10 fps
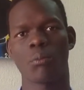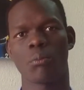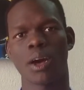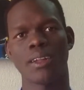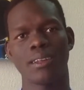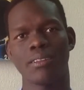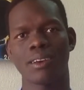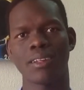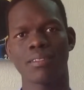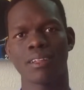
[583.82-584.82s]
my
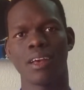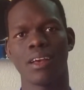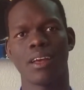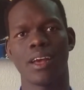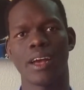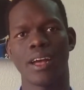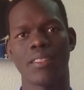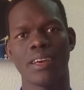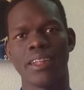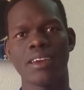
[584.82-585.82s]
teachers
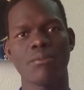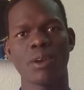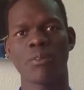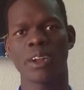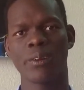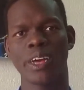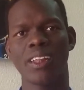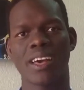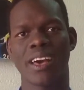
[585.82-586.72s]
uh, they knew me very well,